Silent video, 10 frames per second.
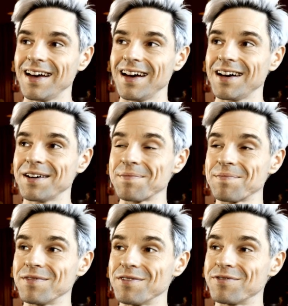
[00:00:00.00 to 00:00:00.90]

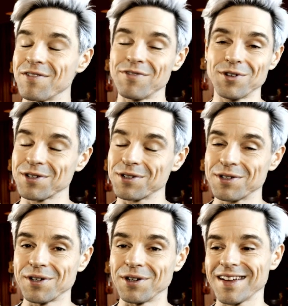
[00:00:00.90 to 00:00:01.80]
for vocal
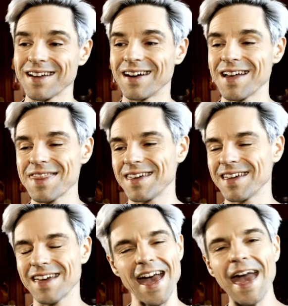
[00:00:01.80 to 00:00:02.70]
recording, I
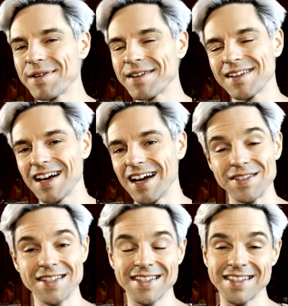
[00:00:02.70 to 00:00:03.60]
think Ableton Live
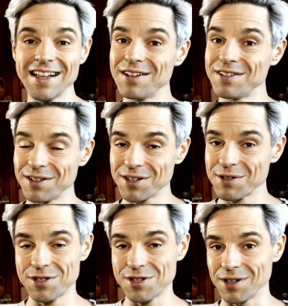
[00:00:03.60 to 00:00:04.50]
is still not a
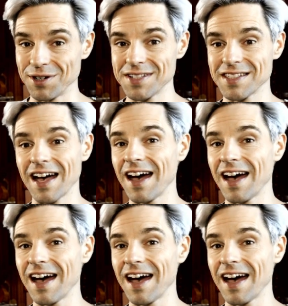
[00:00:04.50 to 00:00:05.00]
good choice.